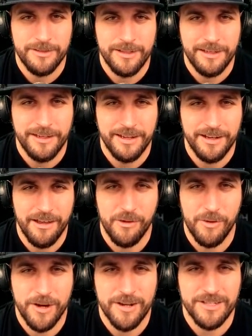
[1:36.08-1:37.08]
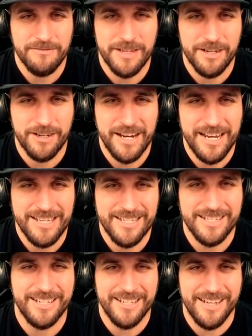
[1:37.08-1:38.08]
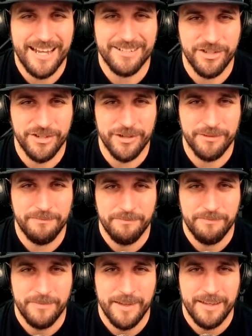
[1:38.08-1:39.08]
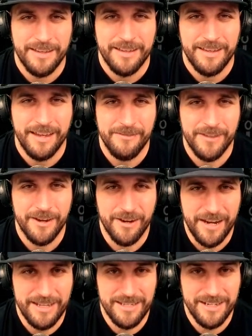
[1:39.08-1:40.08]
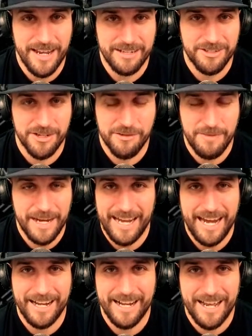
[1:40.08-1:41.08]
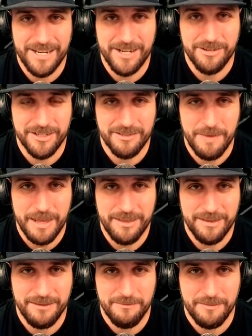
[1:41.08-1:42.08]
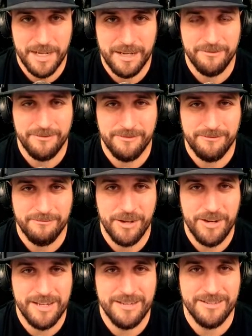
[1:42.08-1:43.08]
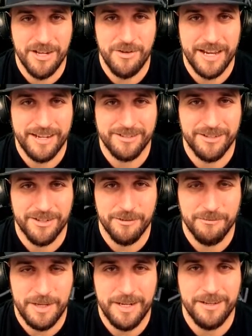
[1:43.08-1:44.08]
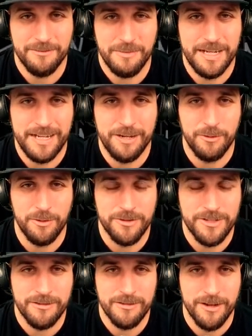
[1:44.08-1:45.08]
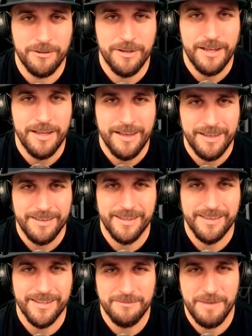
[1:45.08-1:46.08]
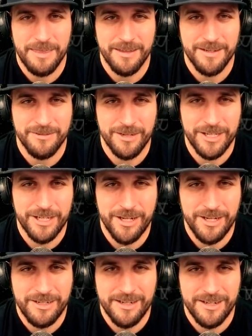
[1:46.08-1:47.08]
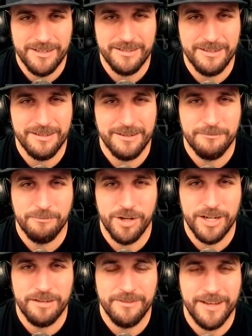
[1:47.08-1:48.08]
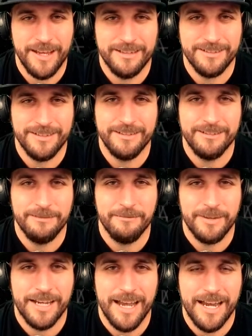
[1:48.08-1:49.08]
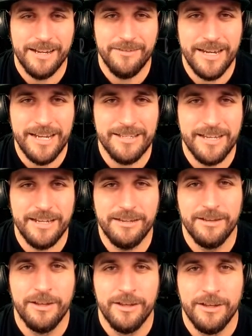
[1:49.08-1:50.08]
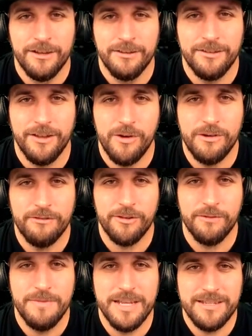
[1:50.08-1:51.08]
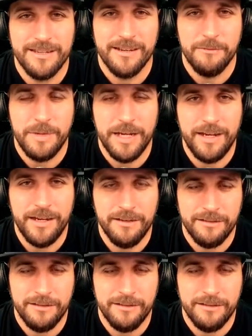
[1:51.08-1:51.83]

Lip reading: In other words, if there isn't an x term. If there is an x term, I cannot use this method, but if there is no x term because b equals 0, then this method is really good because it's pretty fast and kind of easy. So if we're missing a b,